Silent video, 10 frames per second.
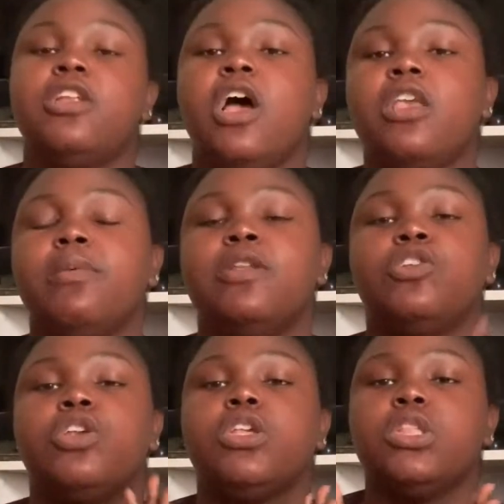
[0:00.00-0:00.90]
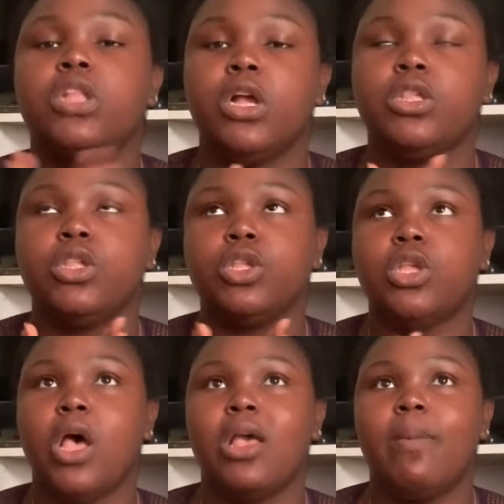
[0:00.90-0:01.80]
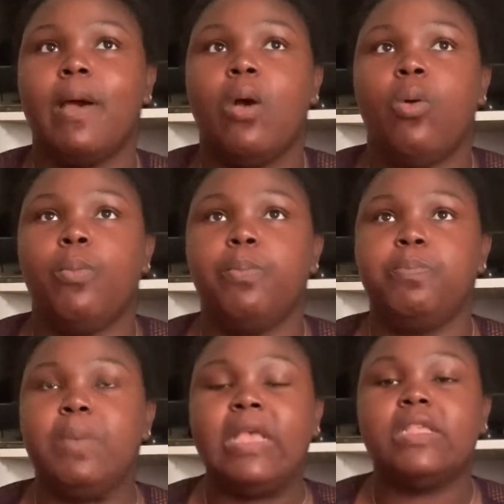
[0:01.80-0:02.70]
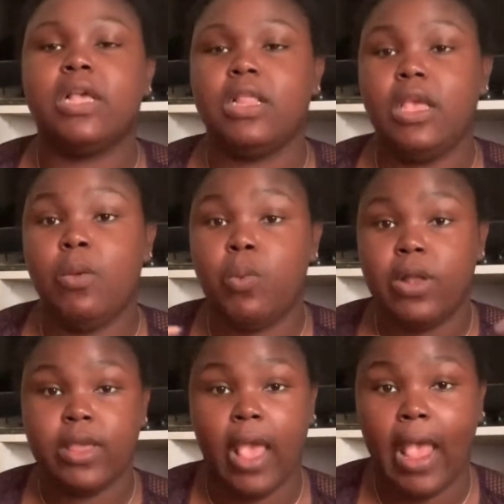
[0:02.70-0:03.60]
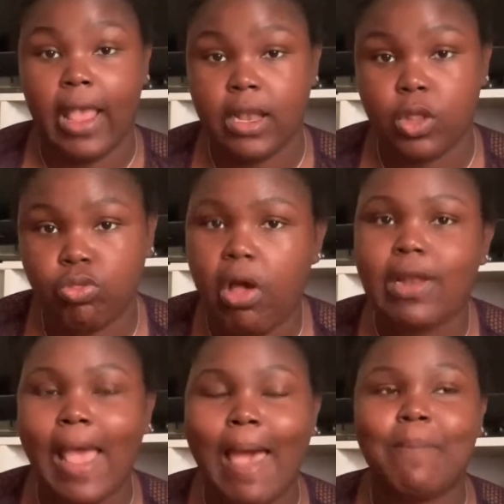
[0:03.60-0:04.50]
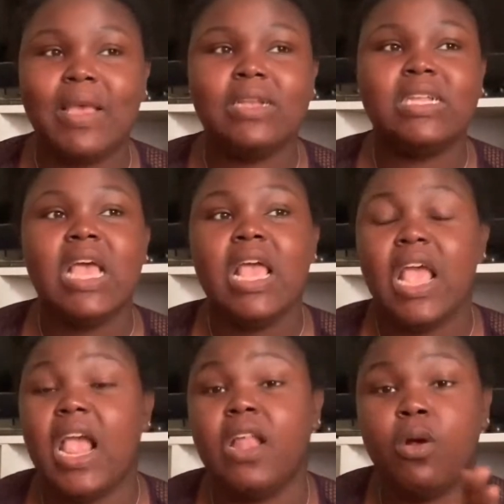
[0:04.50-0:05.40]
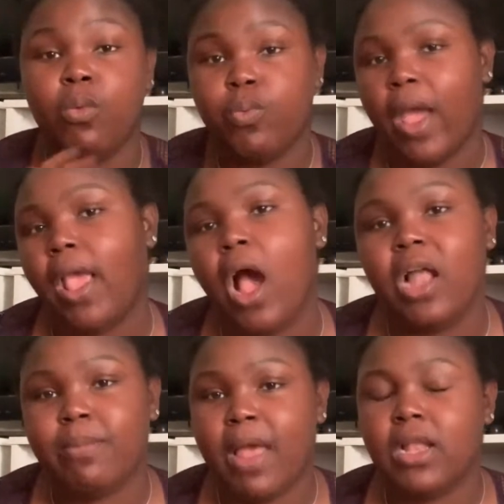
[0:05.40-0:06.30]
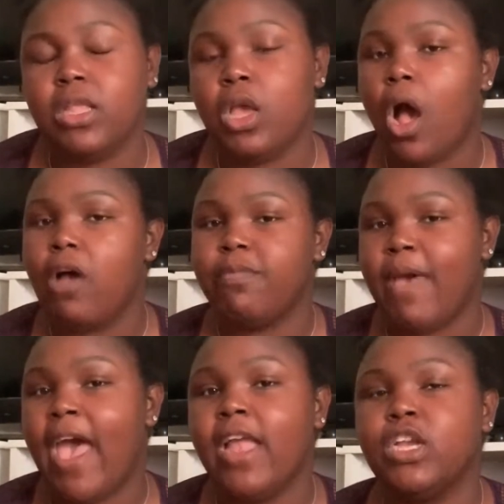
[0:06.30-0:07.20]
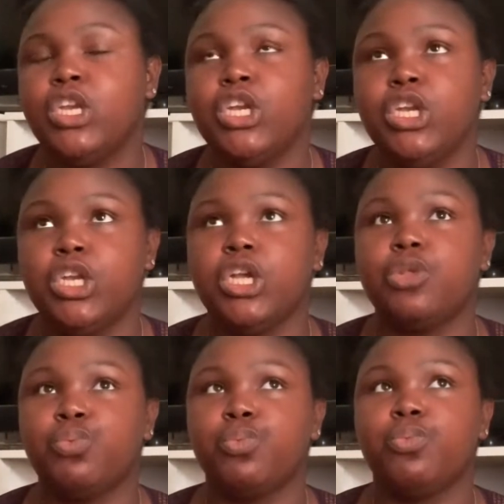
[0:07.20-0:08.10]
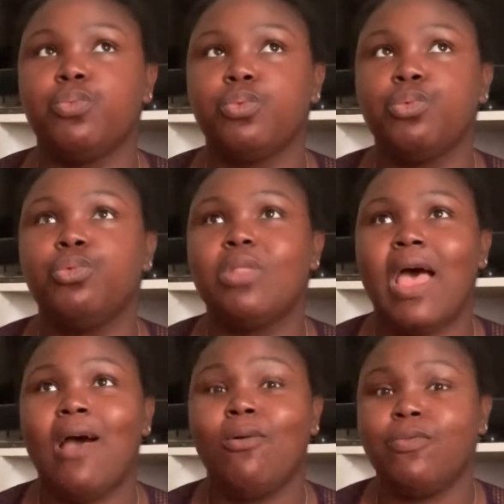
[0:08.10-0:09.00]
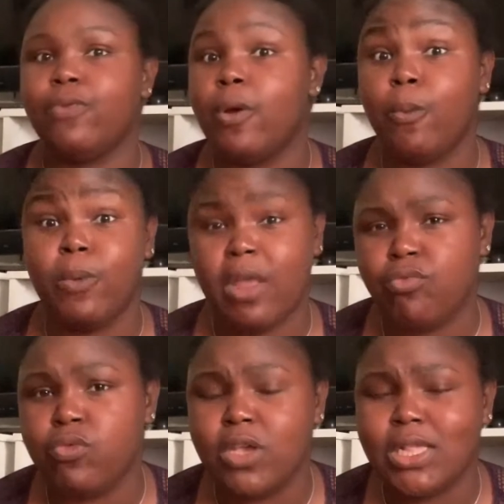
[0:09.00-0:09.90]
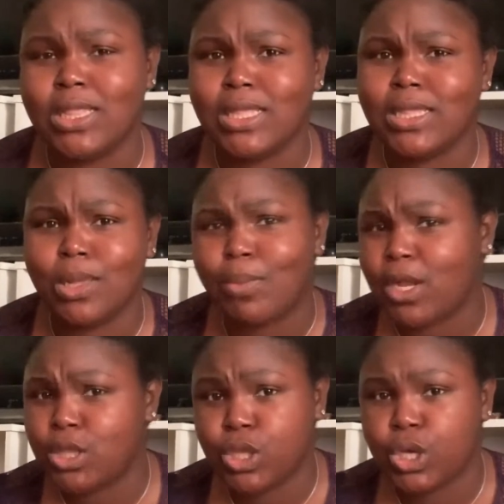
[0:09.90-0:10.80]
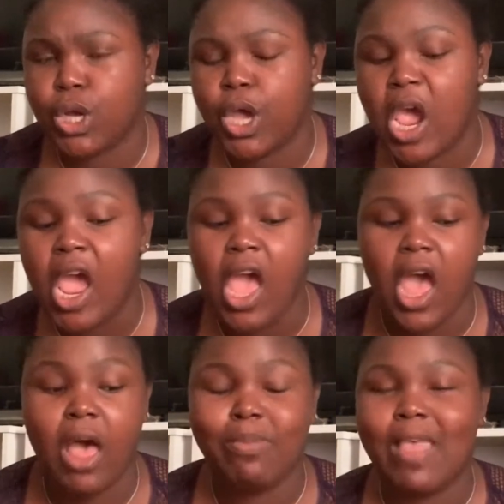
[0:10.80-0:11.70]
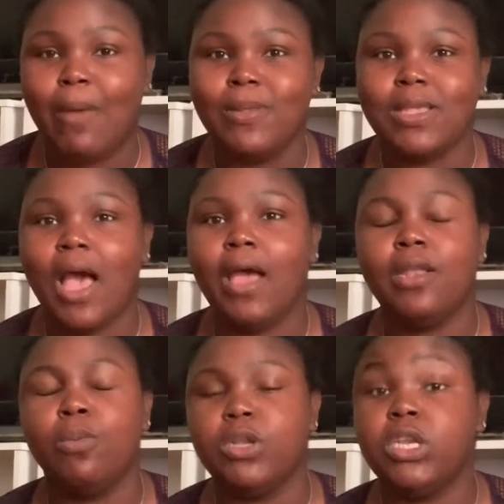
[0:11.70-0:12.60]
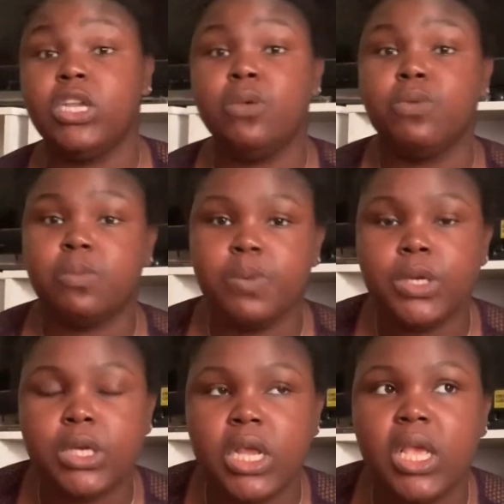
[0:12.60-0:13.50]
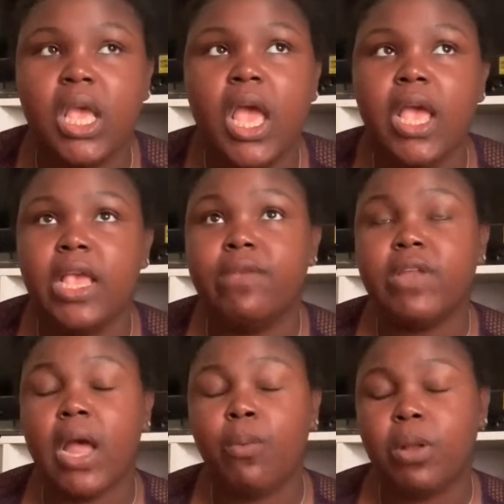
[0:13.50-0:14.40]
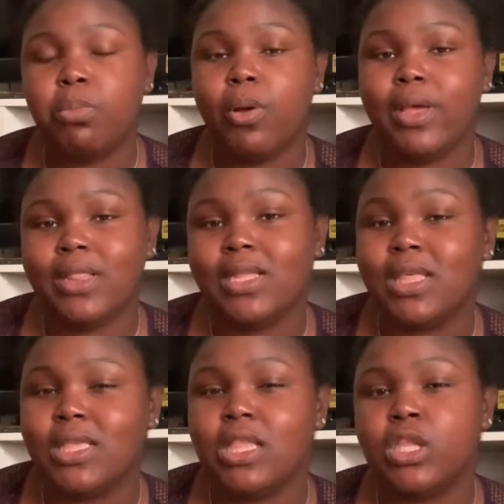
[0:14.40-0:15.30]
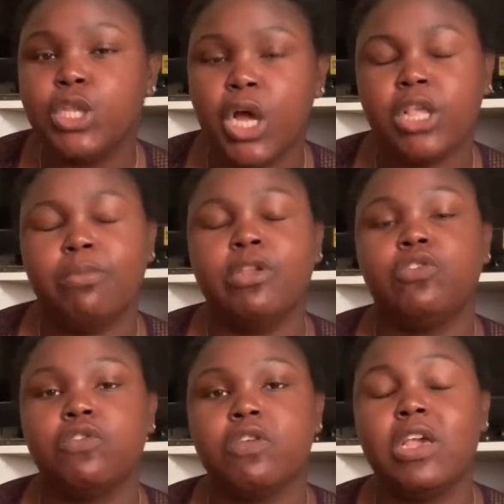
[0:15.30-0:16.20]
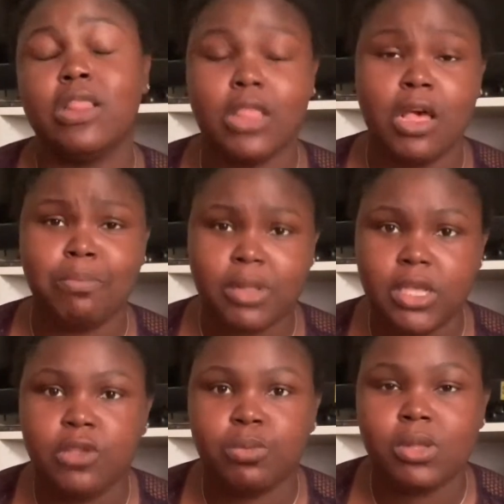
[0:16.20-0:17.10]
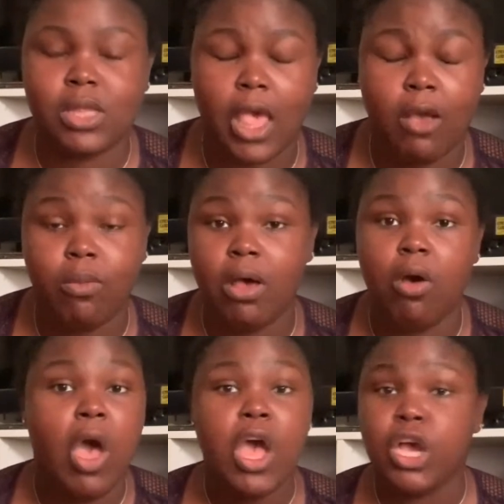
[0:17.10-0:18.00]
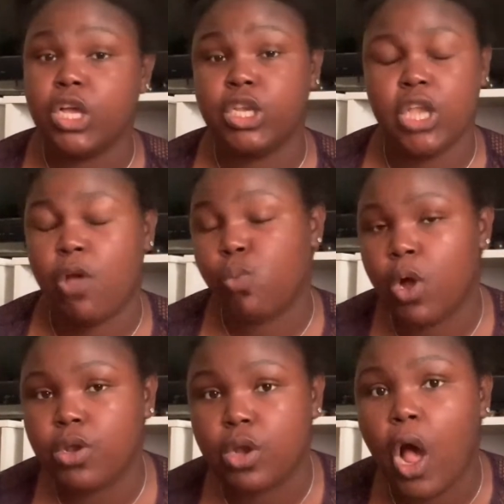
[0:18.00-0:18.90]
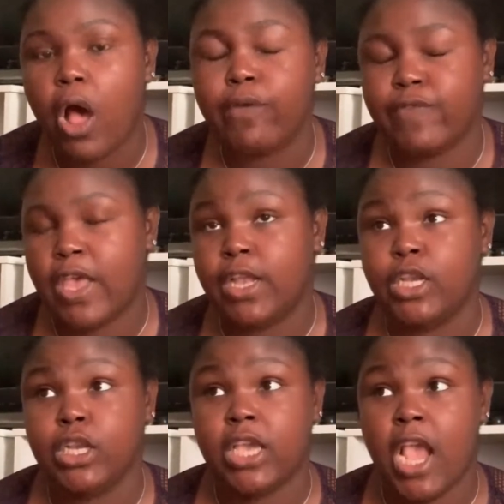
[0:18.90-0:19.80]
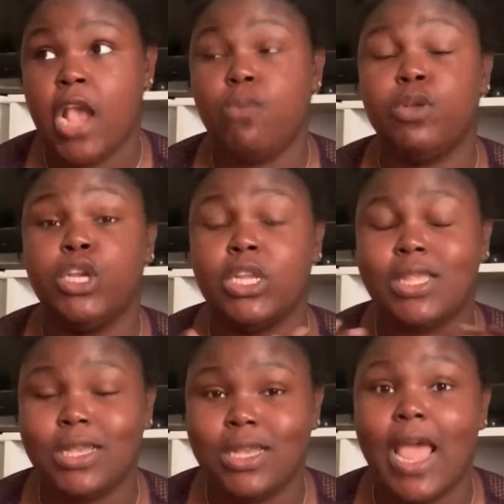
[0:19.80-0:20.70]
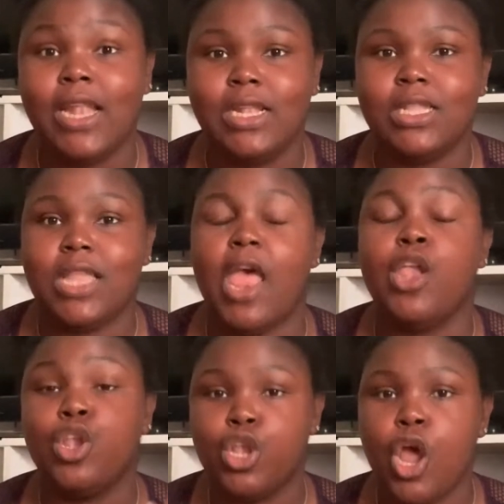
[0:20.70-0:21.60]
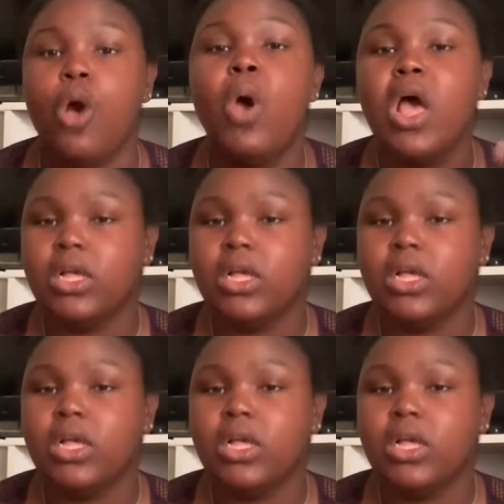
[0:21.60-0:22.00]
the documentary starts to talk about basically what Kate thought happened, and right automatically off that, she just ruled out for whatever reason that somebody took her. That was kind of what she was pushing. Even at one point, I think they said in the documentary, the police was like, well, could she have wandered off? And Kate was just dead set, no,